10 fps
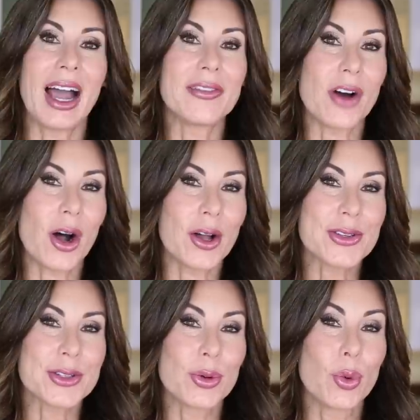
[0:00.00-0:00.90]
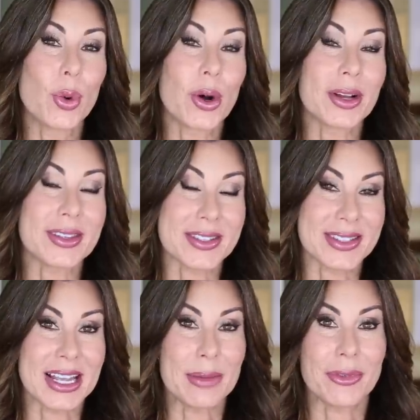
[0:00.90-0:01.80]
I've also wore the
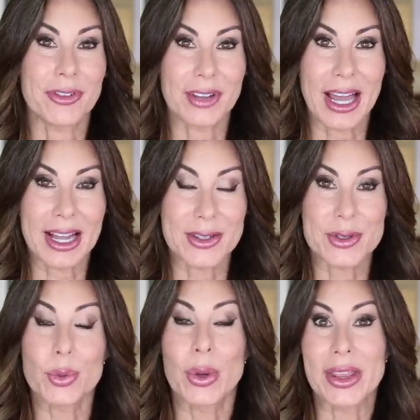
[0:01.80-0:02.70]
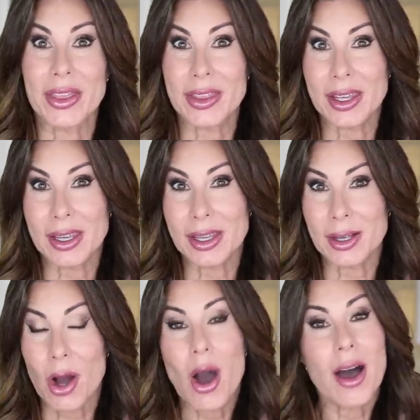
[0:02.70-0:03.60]
same flats with
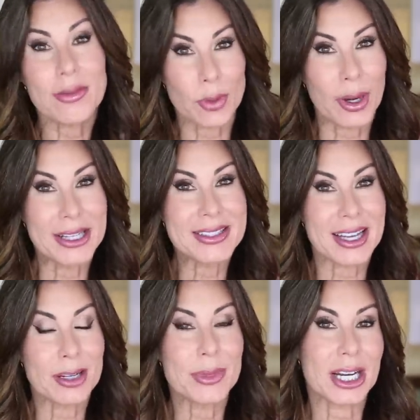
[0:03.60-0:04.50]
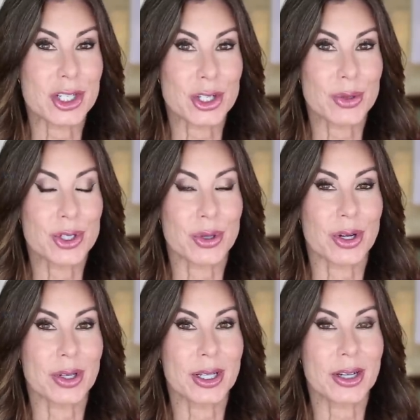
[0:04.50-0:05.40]
the off-white denim that I showed you
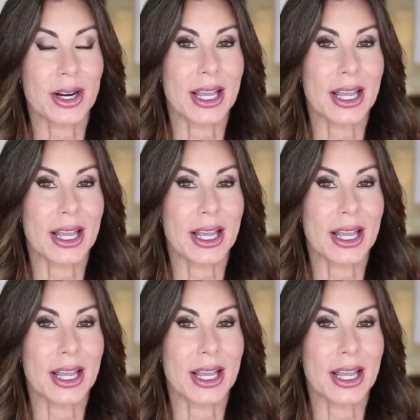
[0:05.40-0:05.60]
earlier.